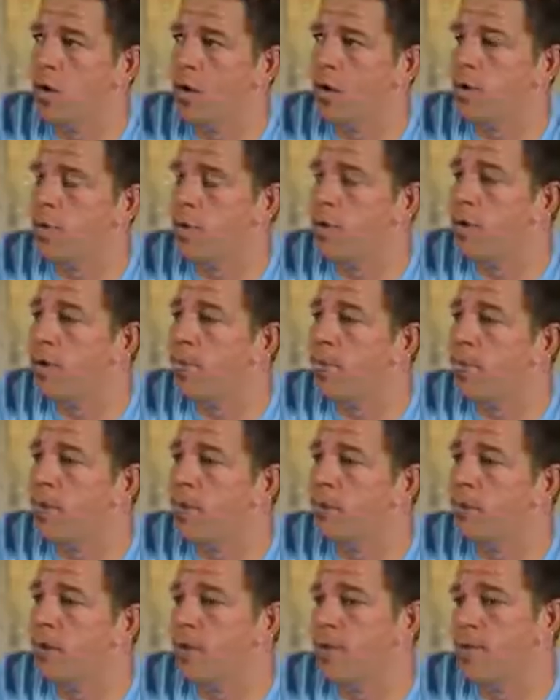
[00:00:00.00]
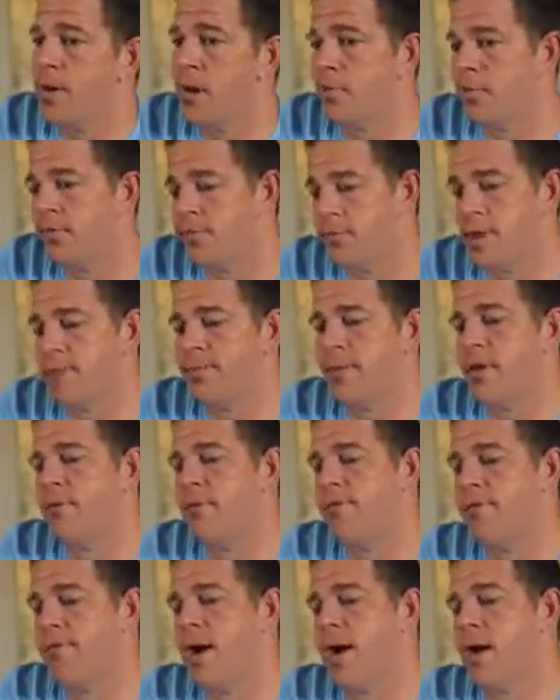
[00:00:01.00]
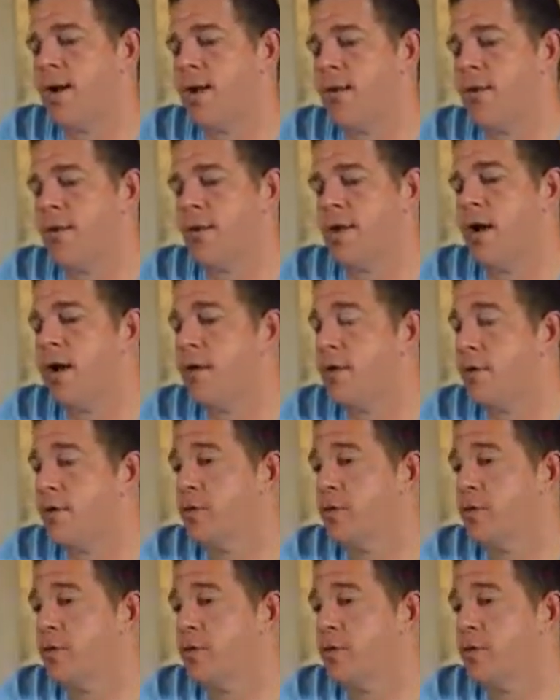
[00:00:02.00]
I don't remember anything, but I was strapped down Friday, Saturday,